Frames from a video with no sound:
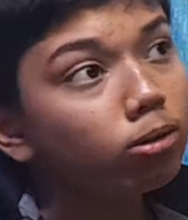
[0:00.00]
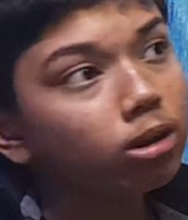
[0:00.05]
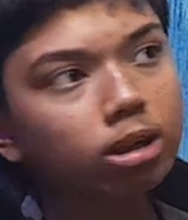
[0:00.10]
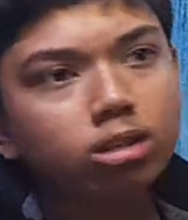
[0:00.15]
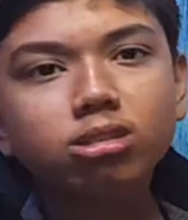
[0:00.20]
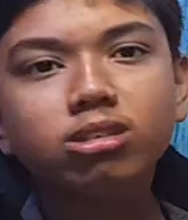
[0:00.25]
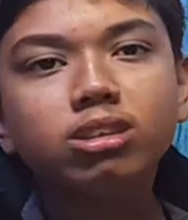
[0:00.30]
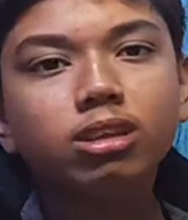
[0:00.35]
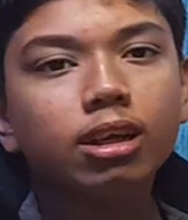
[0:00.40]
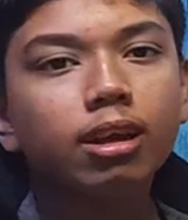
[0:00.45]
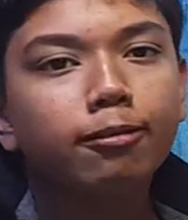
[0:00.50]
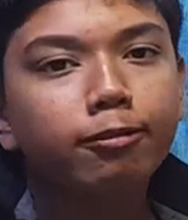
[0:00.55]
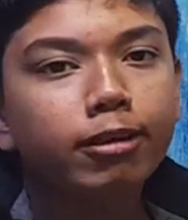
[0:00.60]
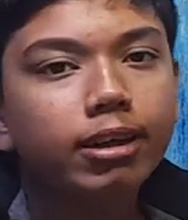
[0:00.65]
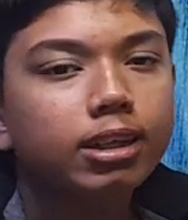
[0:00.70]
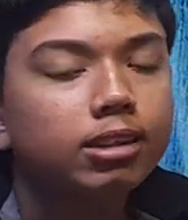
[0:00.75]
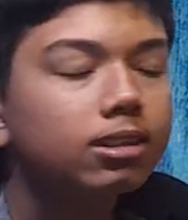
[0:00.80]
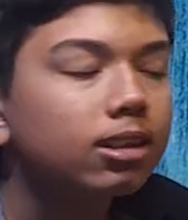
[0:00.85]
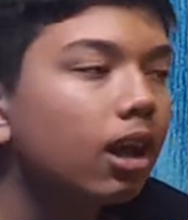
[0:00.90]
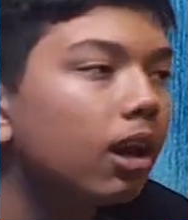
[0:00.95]
what is
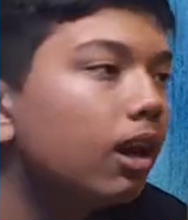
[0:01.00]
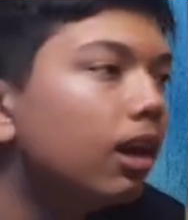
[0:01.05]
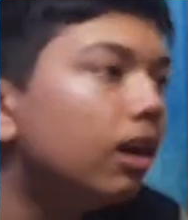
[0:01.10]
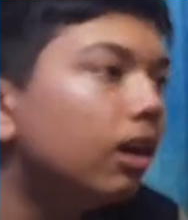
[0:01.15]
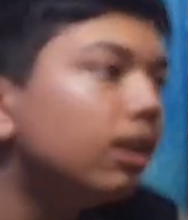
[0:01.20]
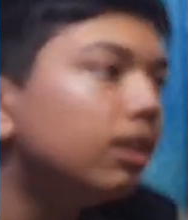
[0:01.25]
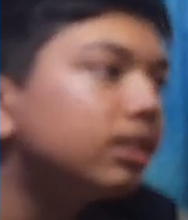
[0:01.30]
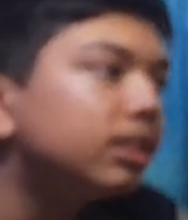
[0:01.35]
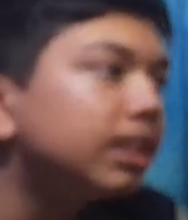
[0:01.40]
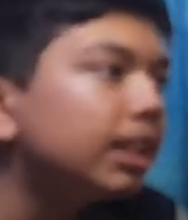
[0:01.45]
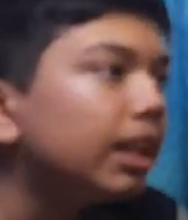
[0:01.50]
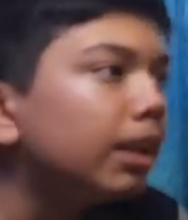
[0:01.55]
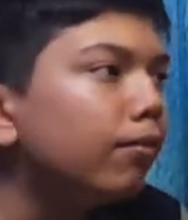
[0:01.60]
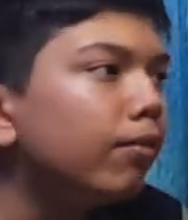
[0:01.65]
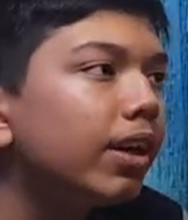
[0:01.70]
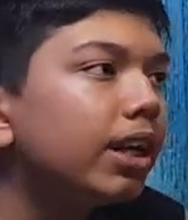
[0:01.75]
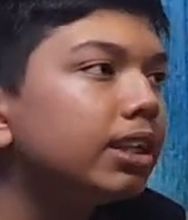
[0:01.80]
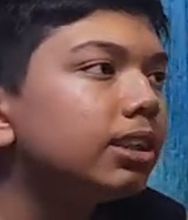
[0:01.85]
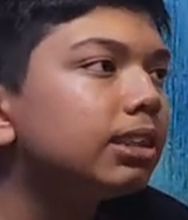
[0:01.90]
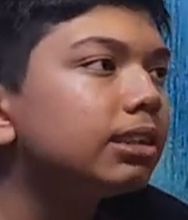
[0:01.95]
significance?
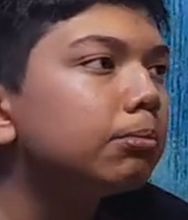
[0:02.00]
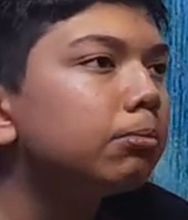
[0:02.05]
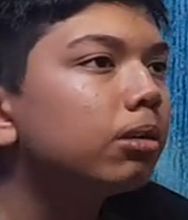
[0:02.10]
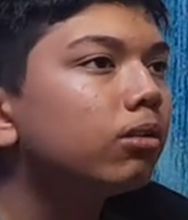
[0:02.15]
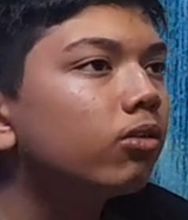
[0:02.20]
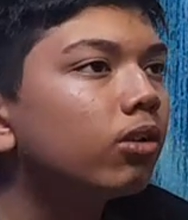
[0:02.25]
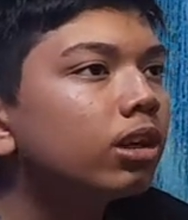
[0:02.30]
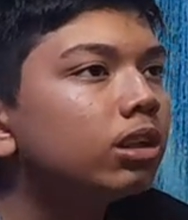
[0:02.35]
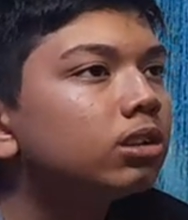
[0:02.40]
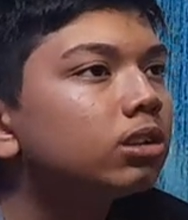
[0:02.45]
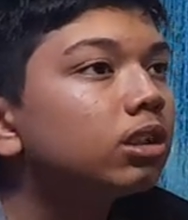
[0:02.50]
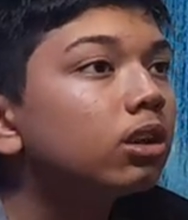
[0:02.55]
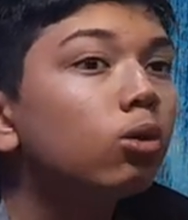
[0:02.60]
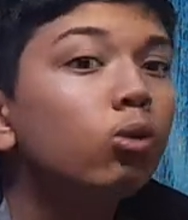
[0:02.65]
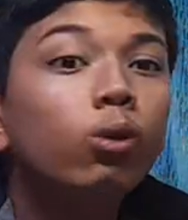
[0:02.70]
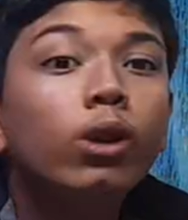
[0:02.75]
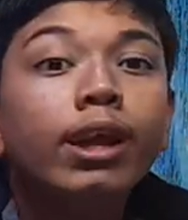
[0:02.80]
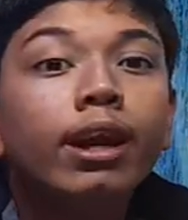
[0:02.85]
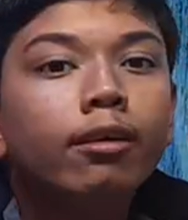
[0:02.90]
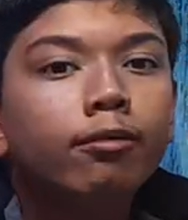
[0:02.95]
Significance number one is the
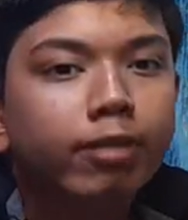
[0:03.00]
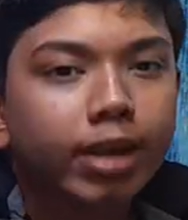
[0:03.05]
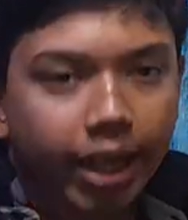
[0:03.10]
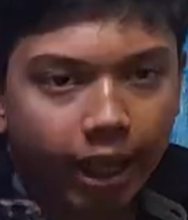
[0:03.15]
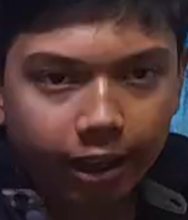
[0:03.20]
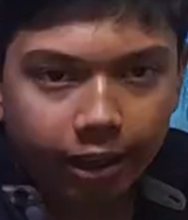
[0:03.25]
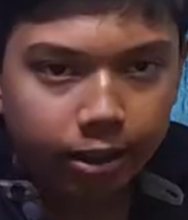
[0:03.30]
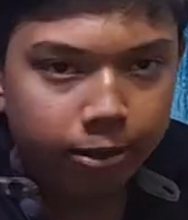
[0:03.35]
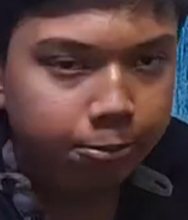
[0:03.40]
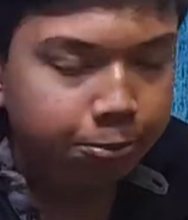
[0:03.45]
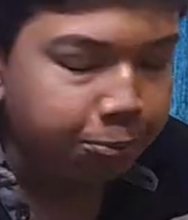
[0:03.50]
cooling effect.